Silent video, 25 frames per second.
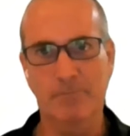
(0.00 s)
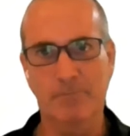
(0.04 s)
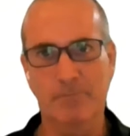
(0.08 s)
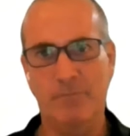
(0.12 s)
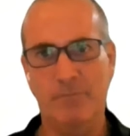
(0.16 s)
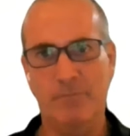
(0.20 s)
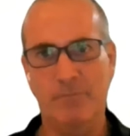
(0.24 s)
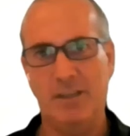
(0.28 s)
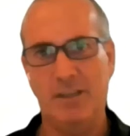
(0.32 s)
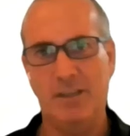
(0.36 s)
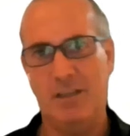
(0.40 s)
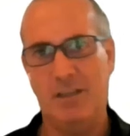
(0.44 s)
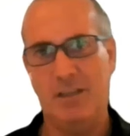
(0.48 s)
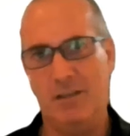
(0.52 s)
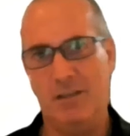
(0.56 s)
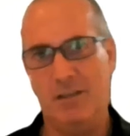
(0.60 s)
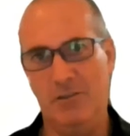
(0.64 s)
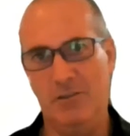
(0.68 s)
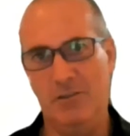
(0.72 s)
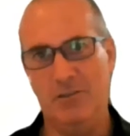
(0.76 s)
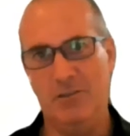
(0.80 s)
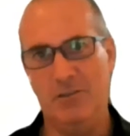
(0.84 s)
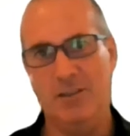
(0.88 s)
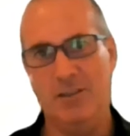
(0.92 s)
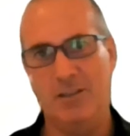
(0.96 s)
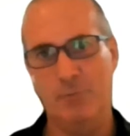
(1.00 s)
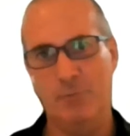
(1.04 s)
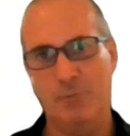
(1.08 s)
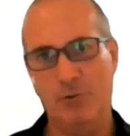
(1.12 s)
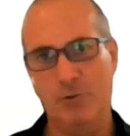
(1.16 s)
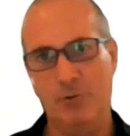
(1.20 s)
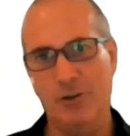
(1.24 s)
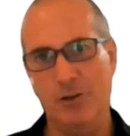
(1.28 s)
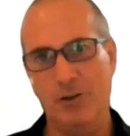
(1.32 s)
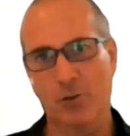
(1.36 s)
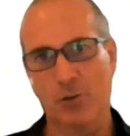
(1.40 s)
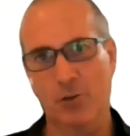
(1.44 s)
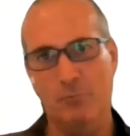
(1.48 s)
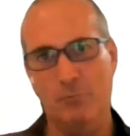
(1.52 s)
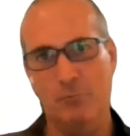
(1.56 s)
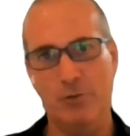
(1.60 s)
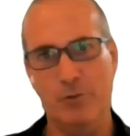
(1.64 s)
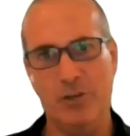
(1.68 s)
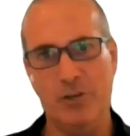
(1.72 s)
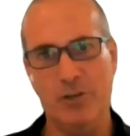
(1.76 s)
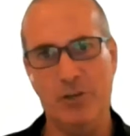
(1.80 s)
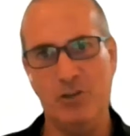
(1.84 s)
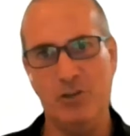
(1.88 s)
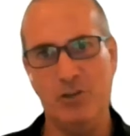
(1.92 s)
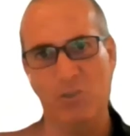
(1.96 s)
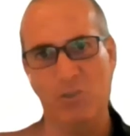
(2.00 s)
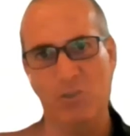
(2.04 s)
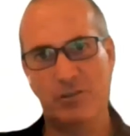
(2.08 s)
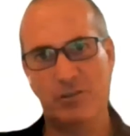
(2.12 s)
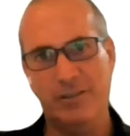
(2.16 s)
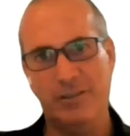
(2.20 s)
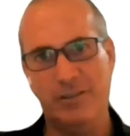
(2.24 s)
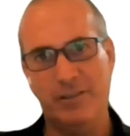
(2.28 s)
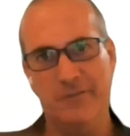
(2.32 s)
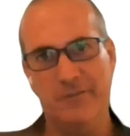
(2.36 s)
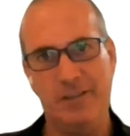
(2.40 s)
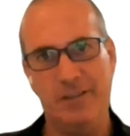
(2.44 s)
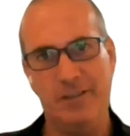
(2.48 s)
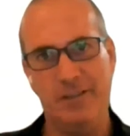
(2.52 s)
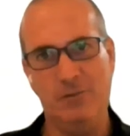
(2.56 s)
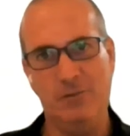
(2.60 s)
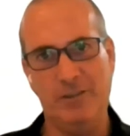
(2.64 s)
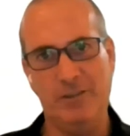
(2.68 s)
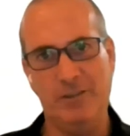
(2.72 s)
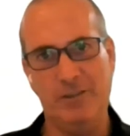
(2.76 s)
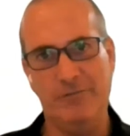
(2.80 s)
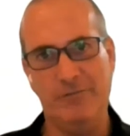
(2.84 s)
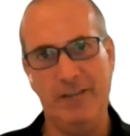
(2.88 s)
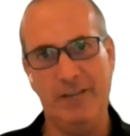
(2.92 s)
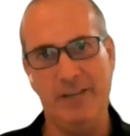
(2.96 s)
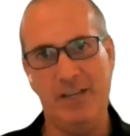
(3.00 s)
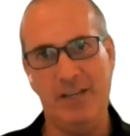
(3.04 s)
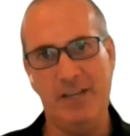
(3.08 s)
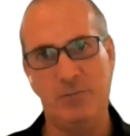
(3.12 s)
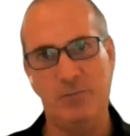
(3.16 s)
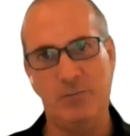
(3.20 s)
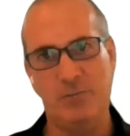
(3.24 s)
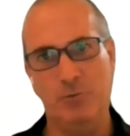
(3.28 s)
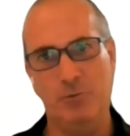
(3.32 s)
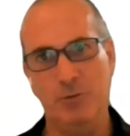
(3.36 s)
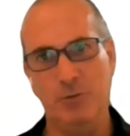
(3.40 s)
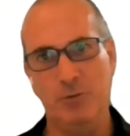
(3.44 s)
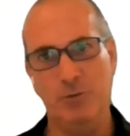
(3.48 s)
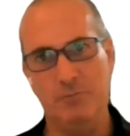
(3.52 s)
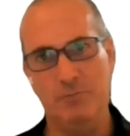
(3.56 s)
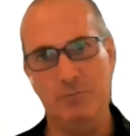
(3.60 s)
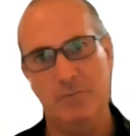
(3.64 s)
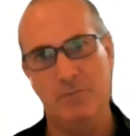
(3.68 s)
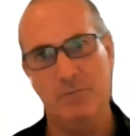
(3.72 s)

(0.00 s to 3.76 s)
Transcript: here in Singapore and help bridge if they're looking for export